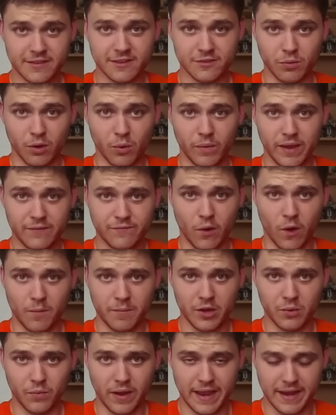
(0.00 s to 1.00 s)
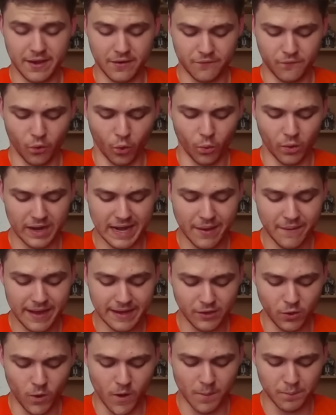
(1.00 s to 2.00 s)
is what we've all been waiting for. We're now
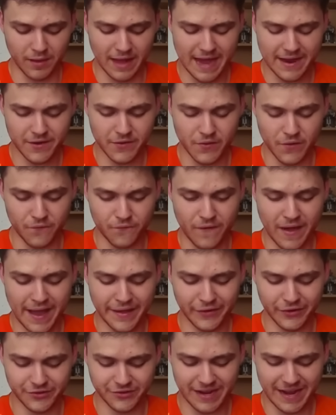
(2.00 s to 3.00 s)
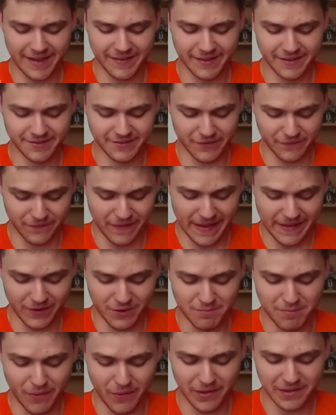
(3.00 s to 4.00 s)
at top ladder, the final challenge, the final
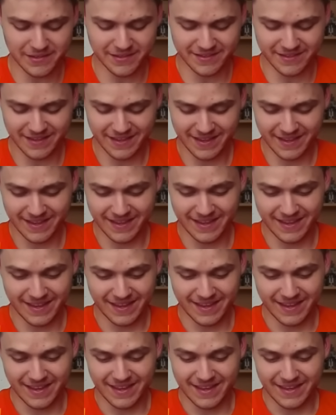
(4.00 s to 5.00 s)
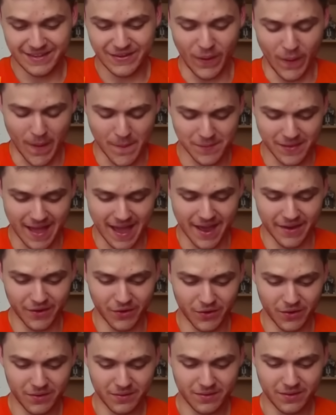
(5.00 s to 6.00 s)
boss. Top
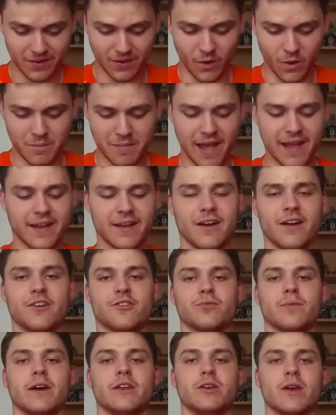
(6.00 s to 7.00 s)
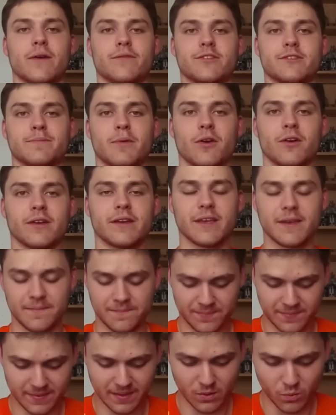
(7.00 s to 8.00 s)
ladder. Oh my gosh, why do you have Sparky?
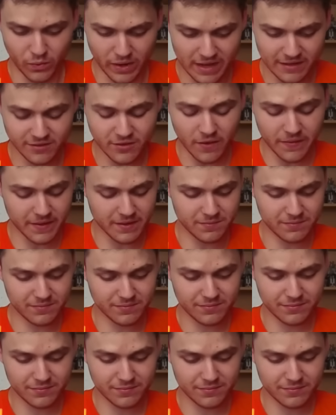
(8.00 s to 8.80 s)
When I saw the